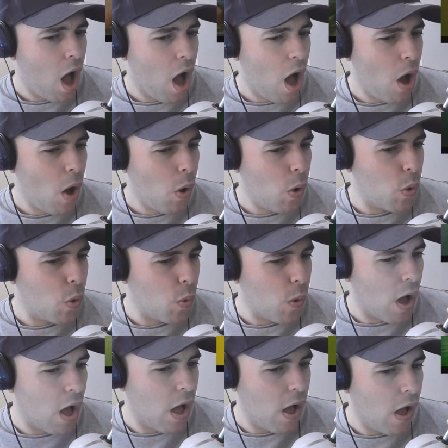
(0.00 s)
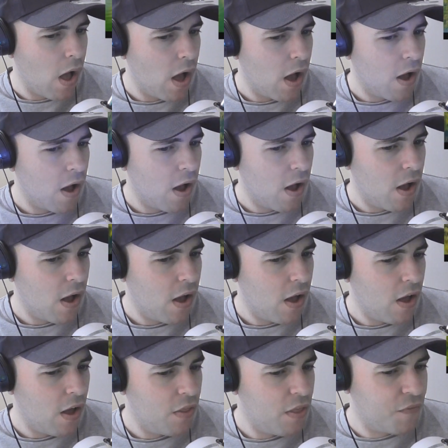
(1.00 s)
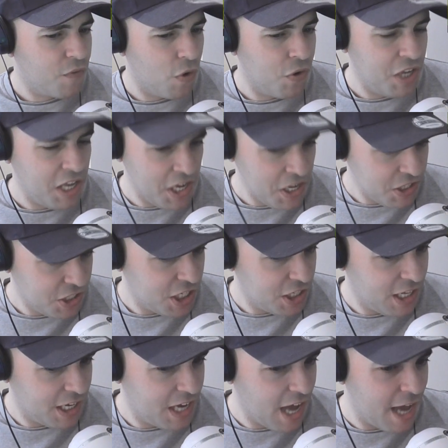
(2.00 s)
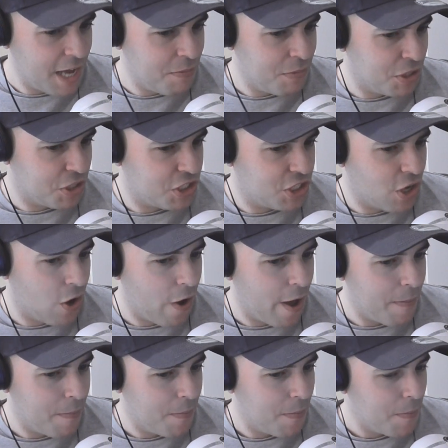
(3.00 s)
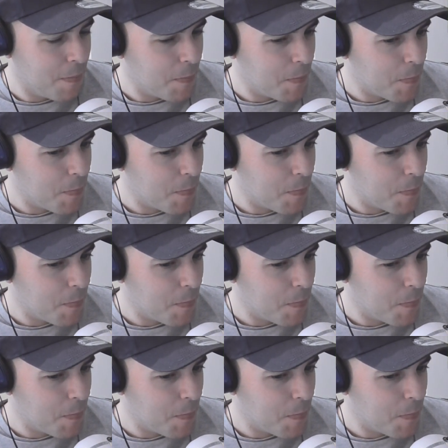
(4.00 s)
Oh! Uh, they've gone into the game this time.